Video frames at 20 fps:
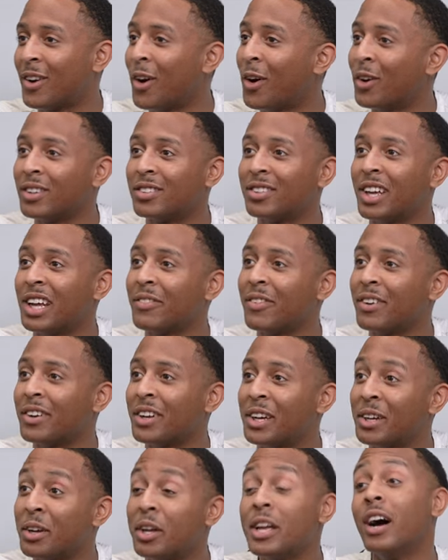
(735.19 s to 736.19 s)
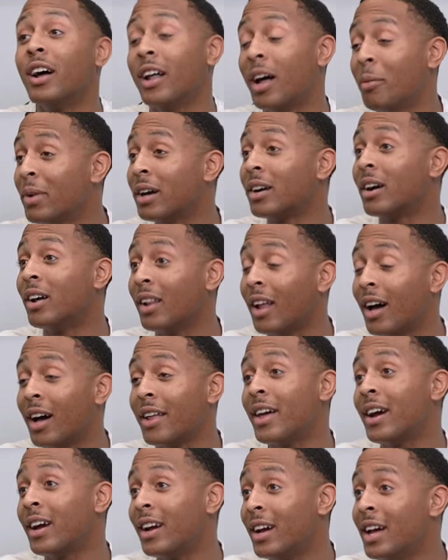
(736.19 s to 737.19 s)
called us out of our name. I'm not gonna lie,
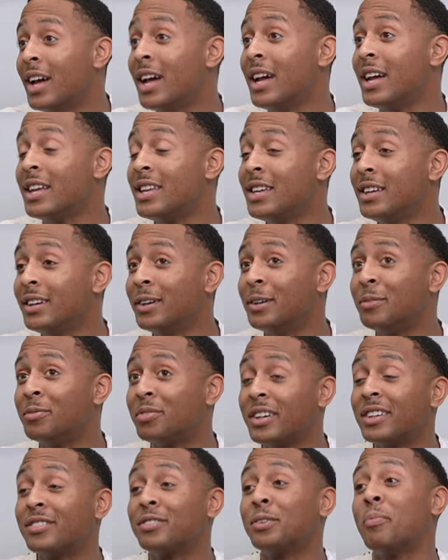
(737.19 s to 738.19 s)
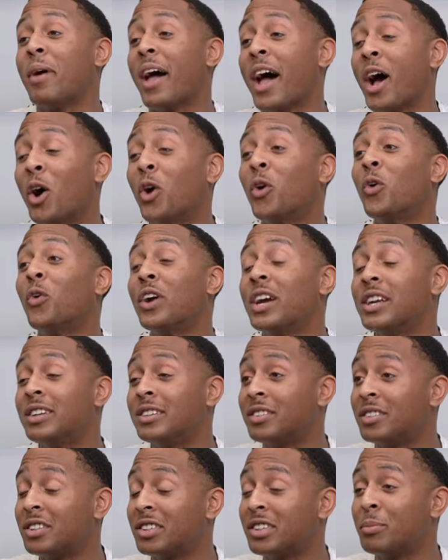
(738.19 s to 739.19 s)
that he said some
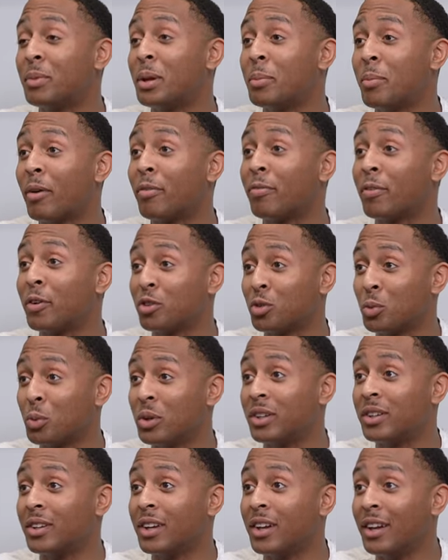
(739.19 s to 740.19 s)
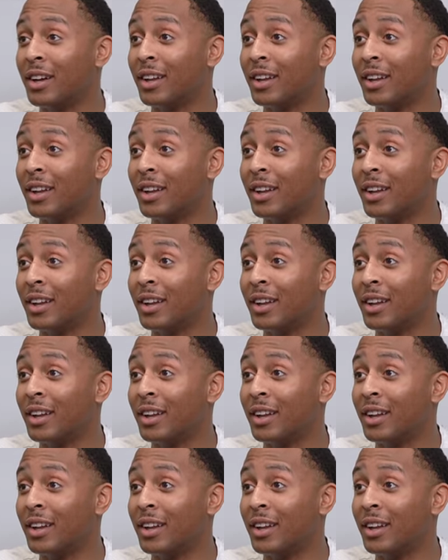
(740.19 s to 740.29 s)
outrageous shit to me my first week.